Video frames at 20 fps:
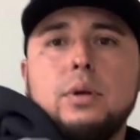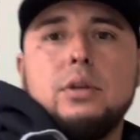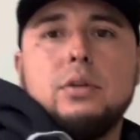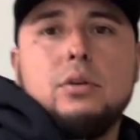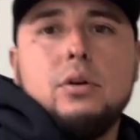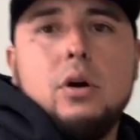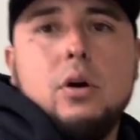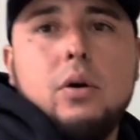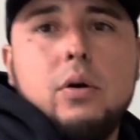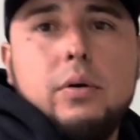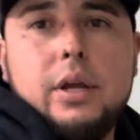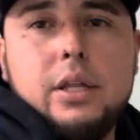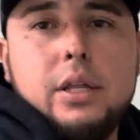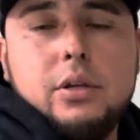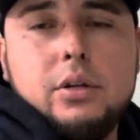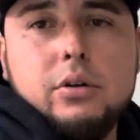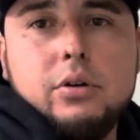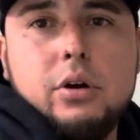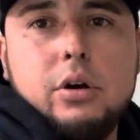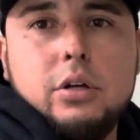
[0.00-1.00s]
you go
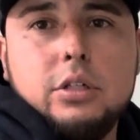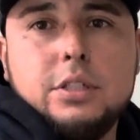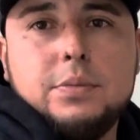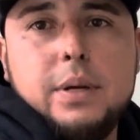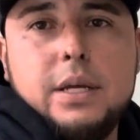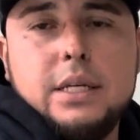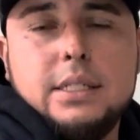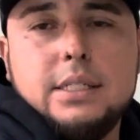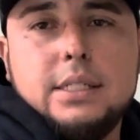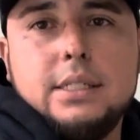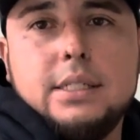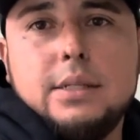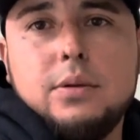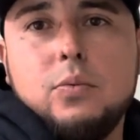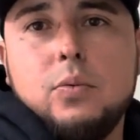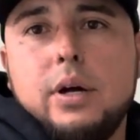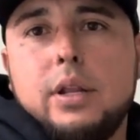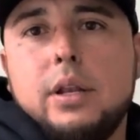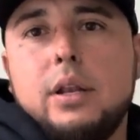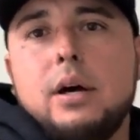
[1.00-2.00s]
into crawl spaces
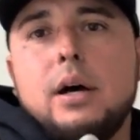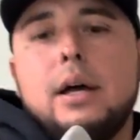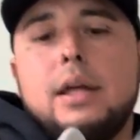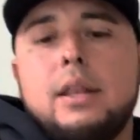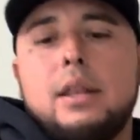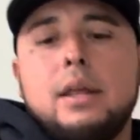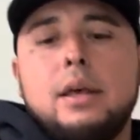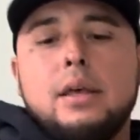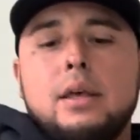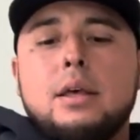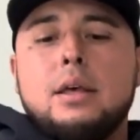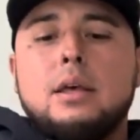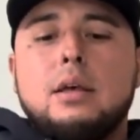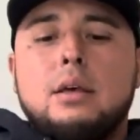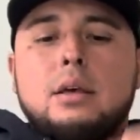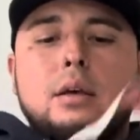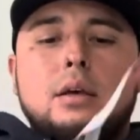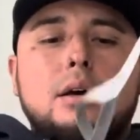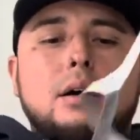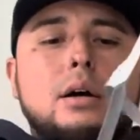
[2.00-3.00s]
and whatnot.
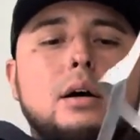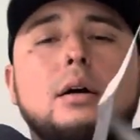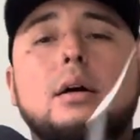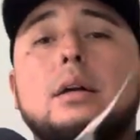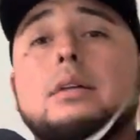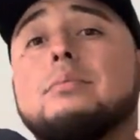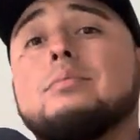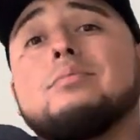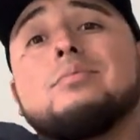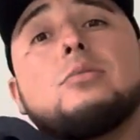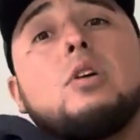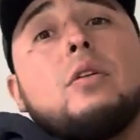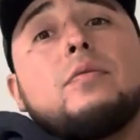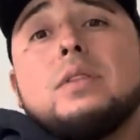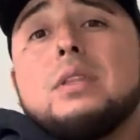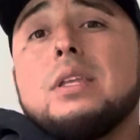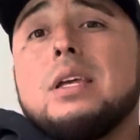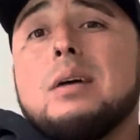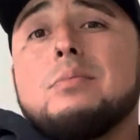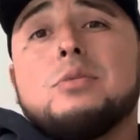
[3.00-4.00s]

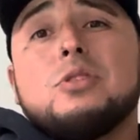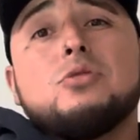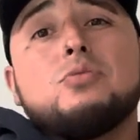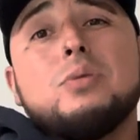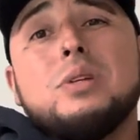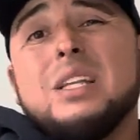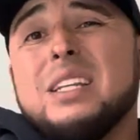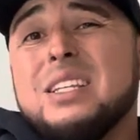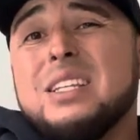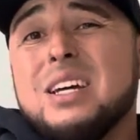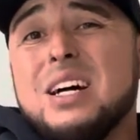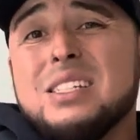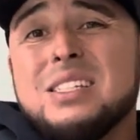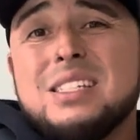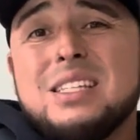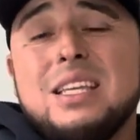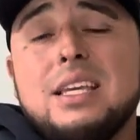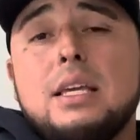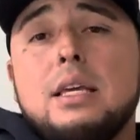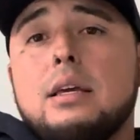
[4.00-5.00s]
Oftentimes it's really
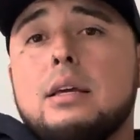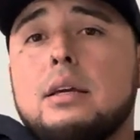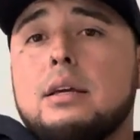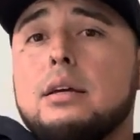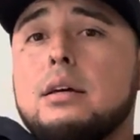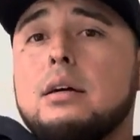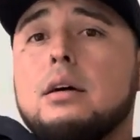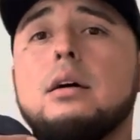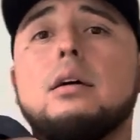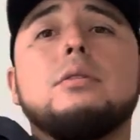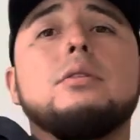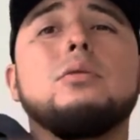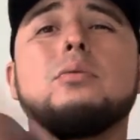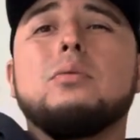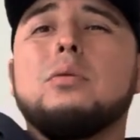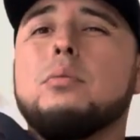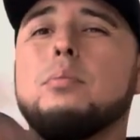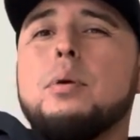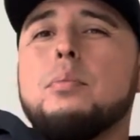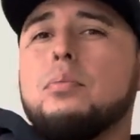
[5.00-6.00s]
dusty. You don't
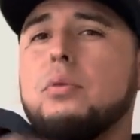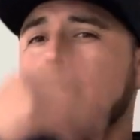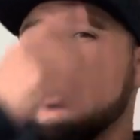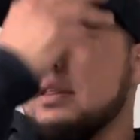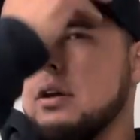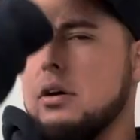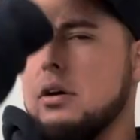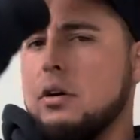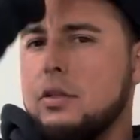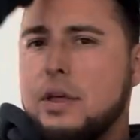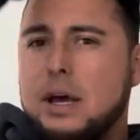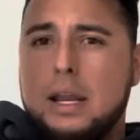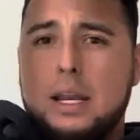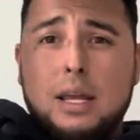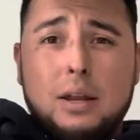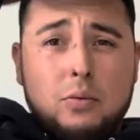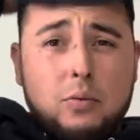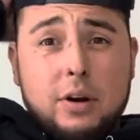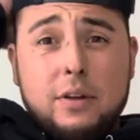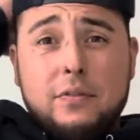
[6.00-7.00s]
want to be breathing all that
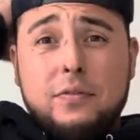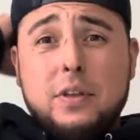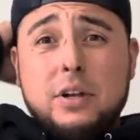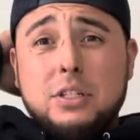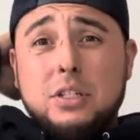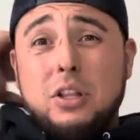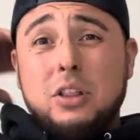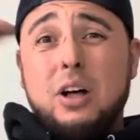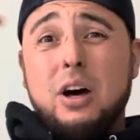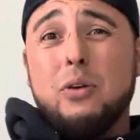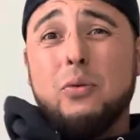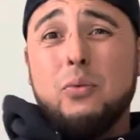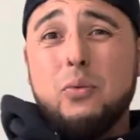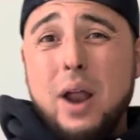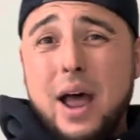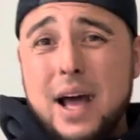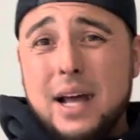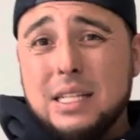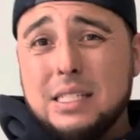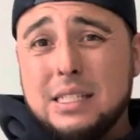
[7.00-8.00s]
in. What if there's a lot of
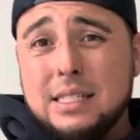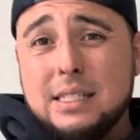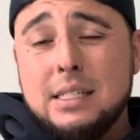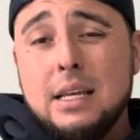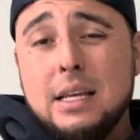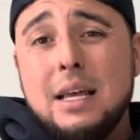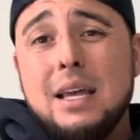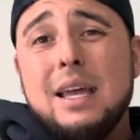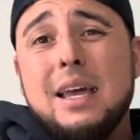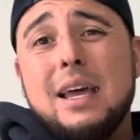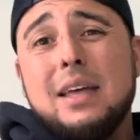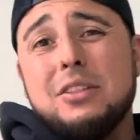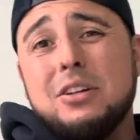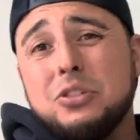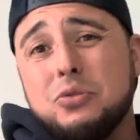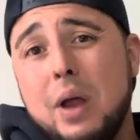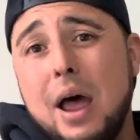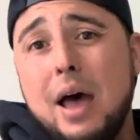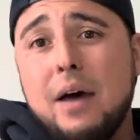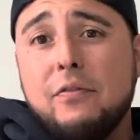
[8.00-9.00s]
rats and
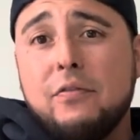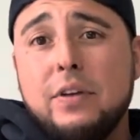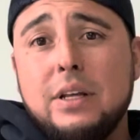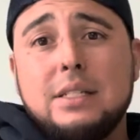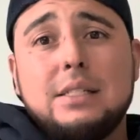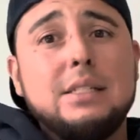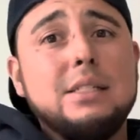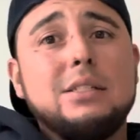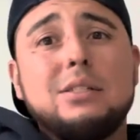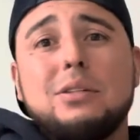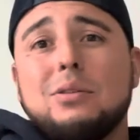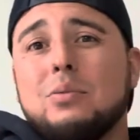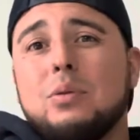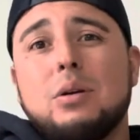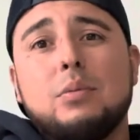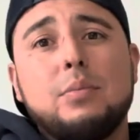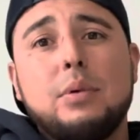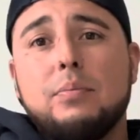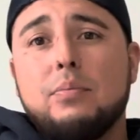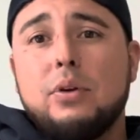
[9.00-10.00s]
there's rat feces? You don't
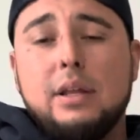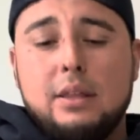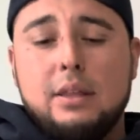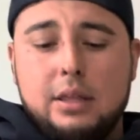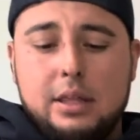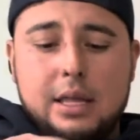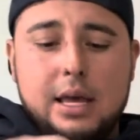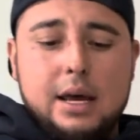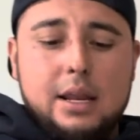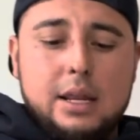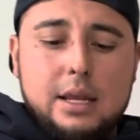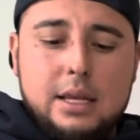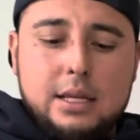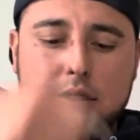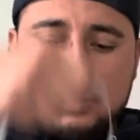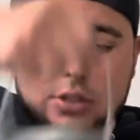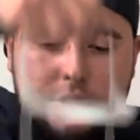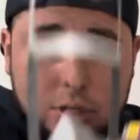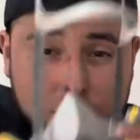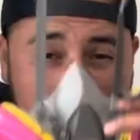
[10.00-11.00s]
want to be breathing that
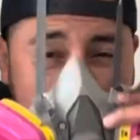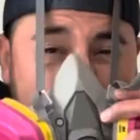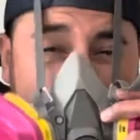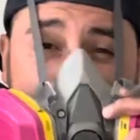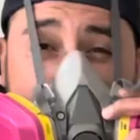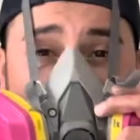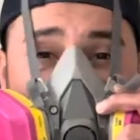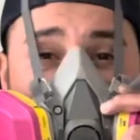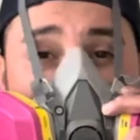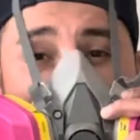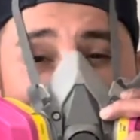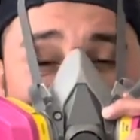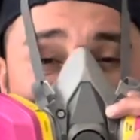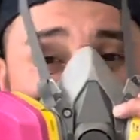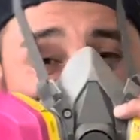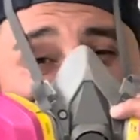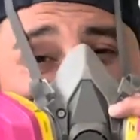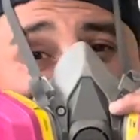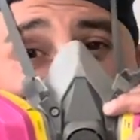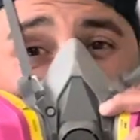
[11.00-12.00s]
in. So
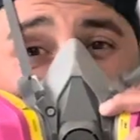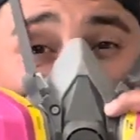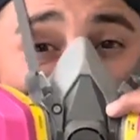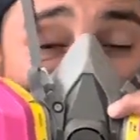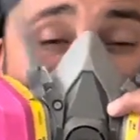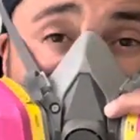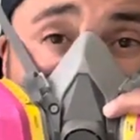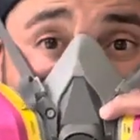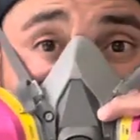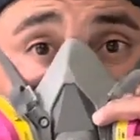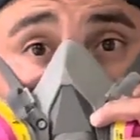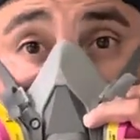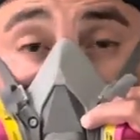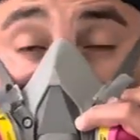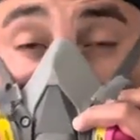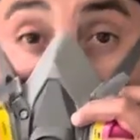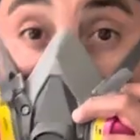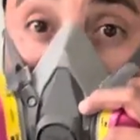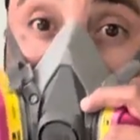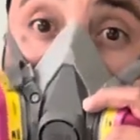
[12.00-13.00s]
just
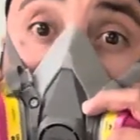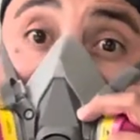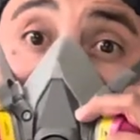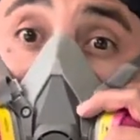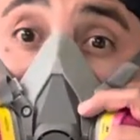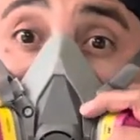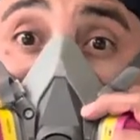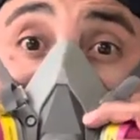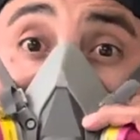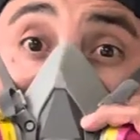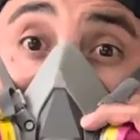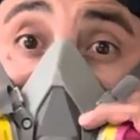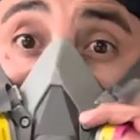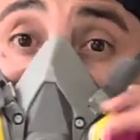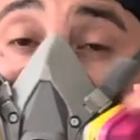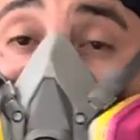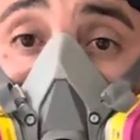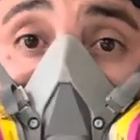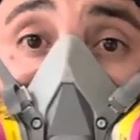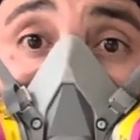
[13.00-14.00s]
toss on
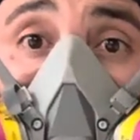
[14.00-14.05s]
your